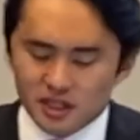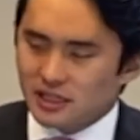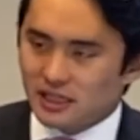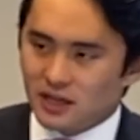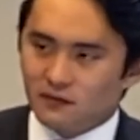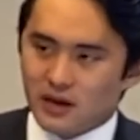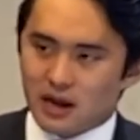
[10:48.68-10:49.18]
is
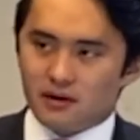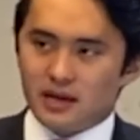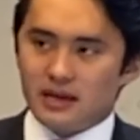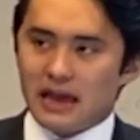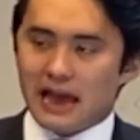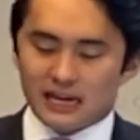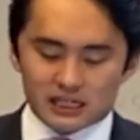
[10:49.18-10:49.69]
the
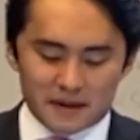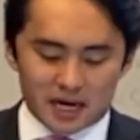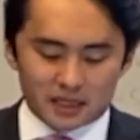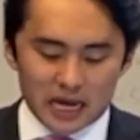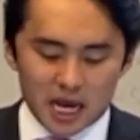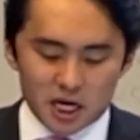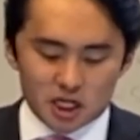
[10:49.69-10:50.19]
very
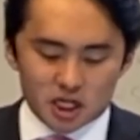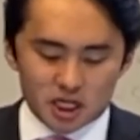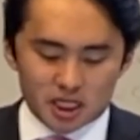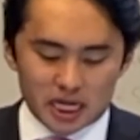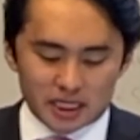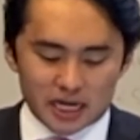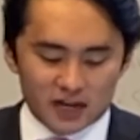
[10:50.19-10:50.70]

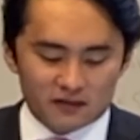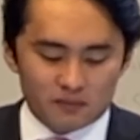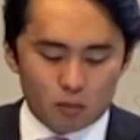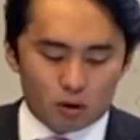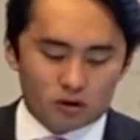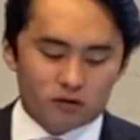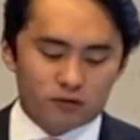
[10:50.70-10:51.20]
expectation and kind of
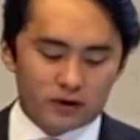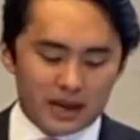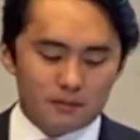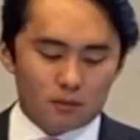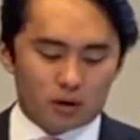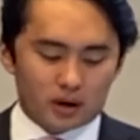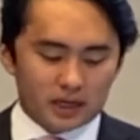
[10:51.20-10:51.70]
moral
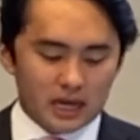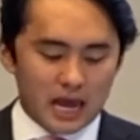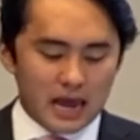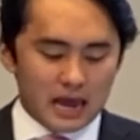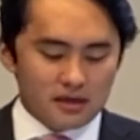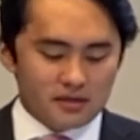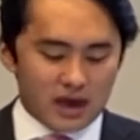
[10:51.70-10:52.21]
framework
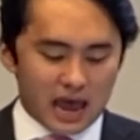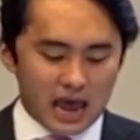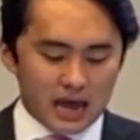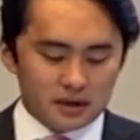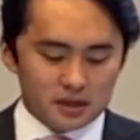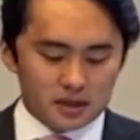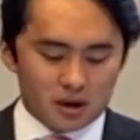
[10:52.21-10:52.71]

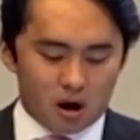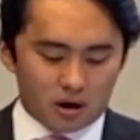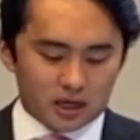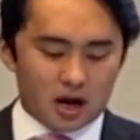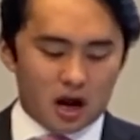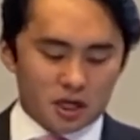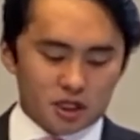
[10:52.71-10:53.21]
that our
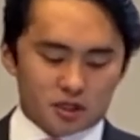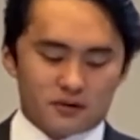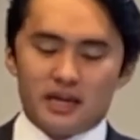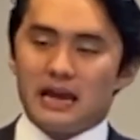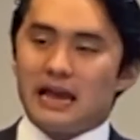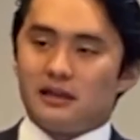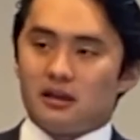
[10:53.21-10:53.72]

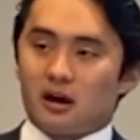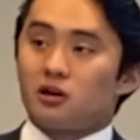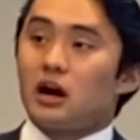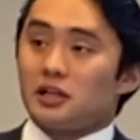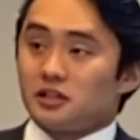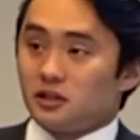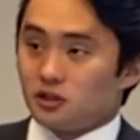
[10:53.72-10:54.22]
country and our
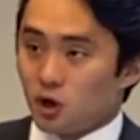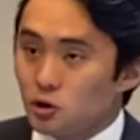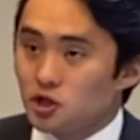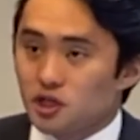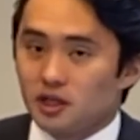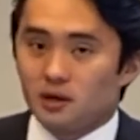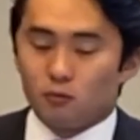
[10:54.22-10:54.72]

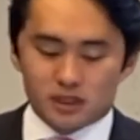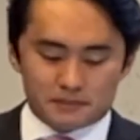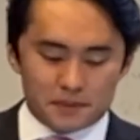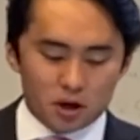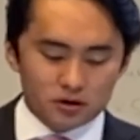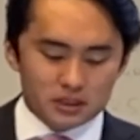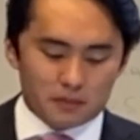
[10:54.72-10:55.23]
Constitution was
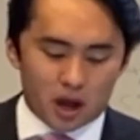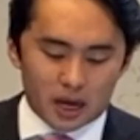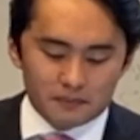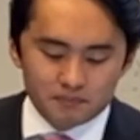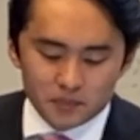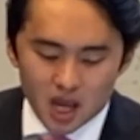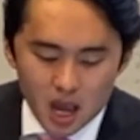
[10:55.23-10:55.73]
built
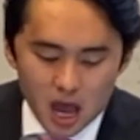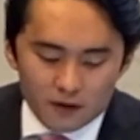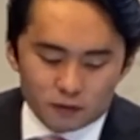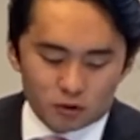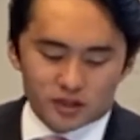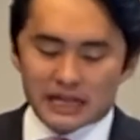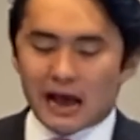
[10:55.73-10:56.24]
upon. Of
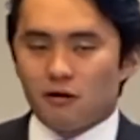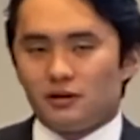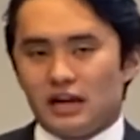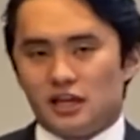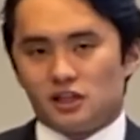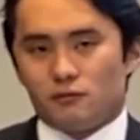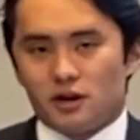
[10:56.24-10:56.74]
course,
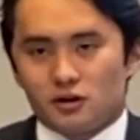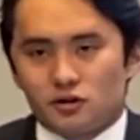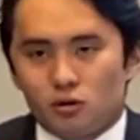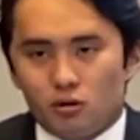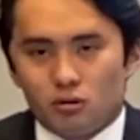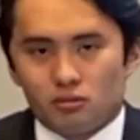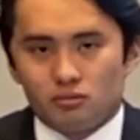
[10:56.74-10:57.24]
nowadays we are
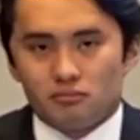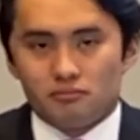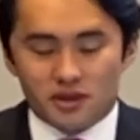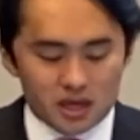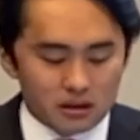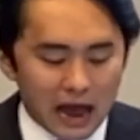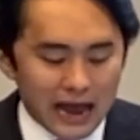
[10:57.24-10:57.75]
told
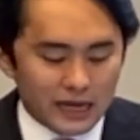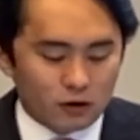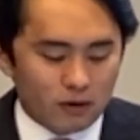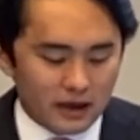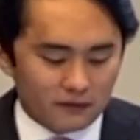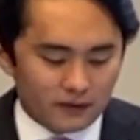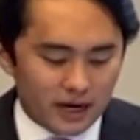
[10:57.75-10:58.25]
the lie,
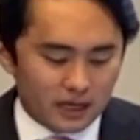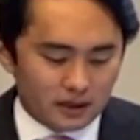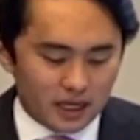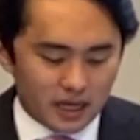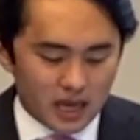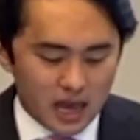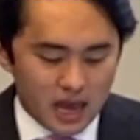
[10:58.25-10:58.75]
quite
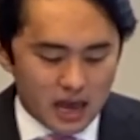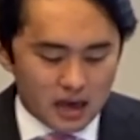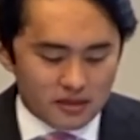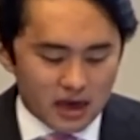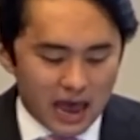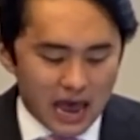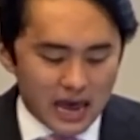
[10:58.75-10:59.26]
frankly,
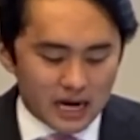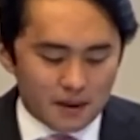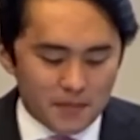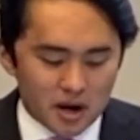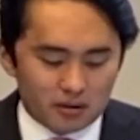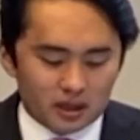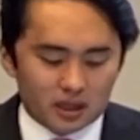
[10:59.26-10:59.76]
that
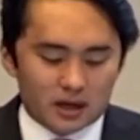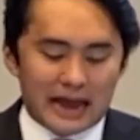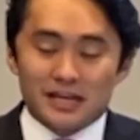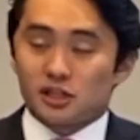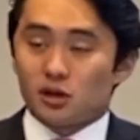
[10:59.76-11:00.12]
America has